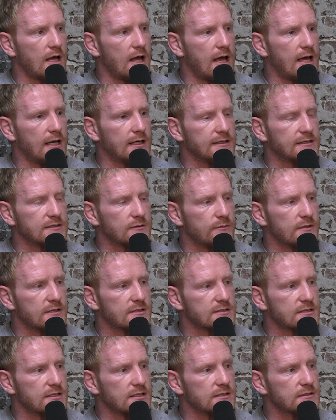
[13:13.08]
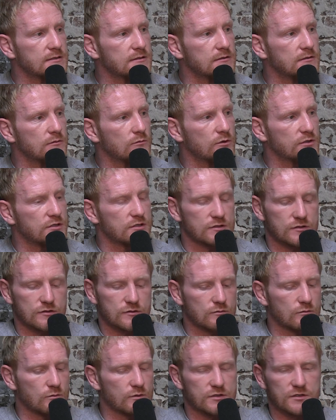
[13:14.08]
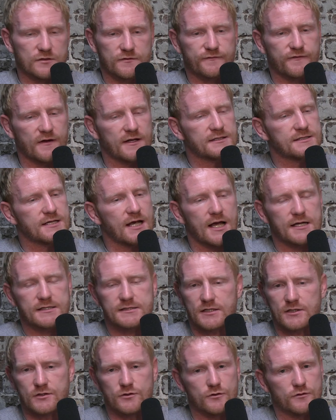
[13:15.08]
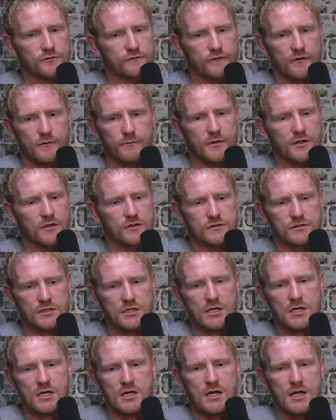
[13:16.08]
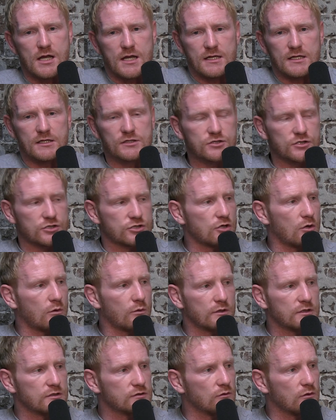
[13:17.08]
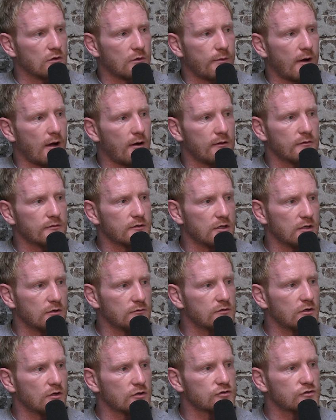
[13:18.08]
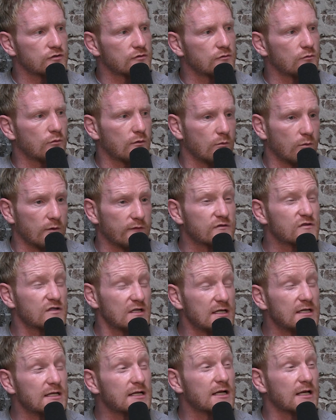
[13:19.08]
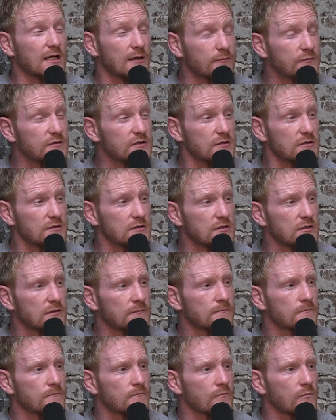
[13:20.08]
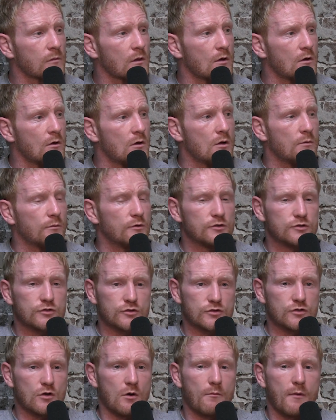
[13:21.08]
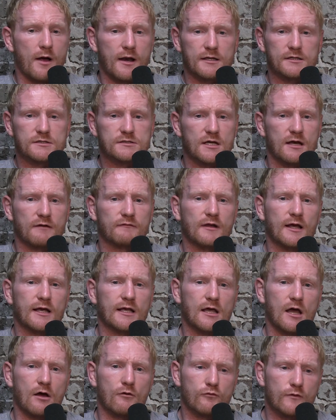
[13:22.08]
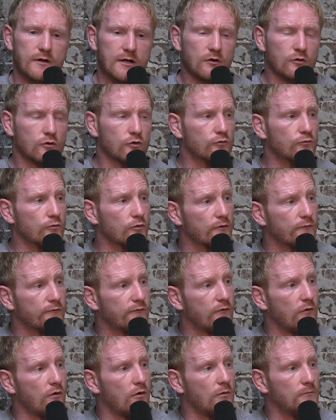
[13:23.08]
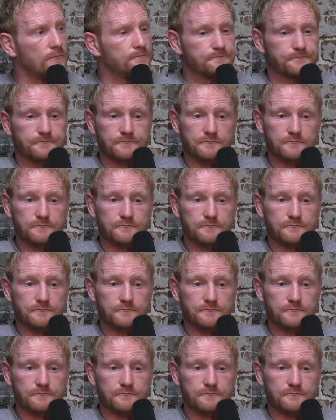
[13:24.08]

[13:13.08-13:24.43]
early to mid-season, which is fantastic news yep. for him, because he needs to show what he's all about. You know, we've seen in glimpses, but he's just not managed to have like a real good run of form.